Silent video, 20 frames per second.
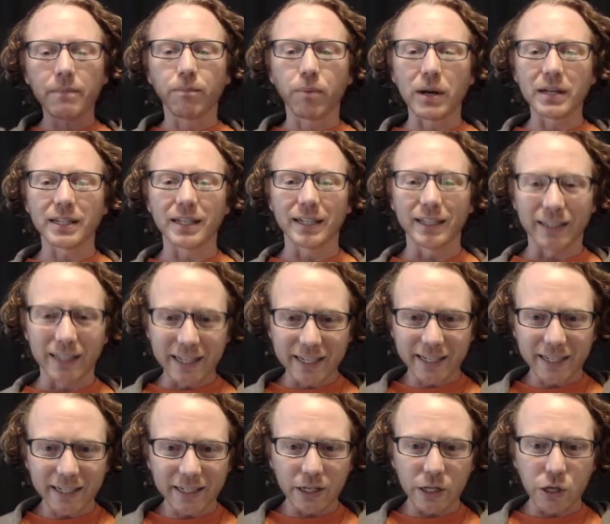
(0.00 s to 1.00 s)
President
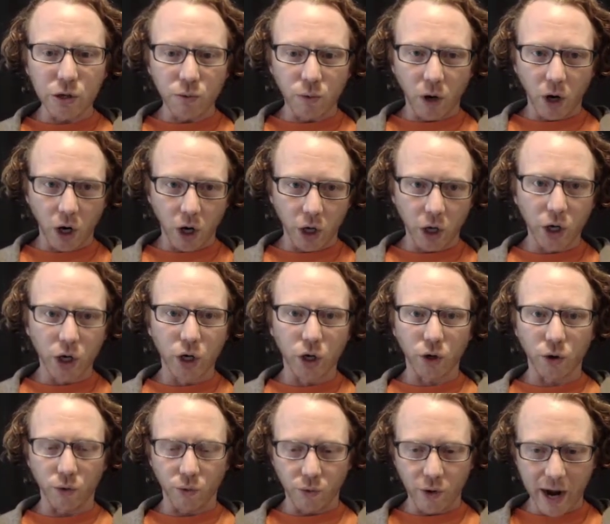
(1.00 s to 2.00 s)
Lincoln, you are
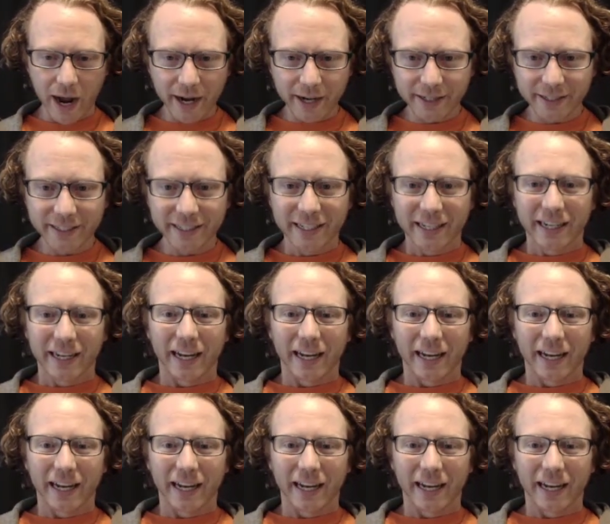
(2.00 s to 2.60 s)
correct.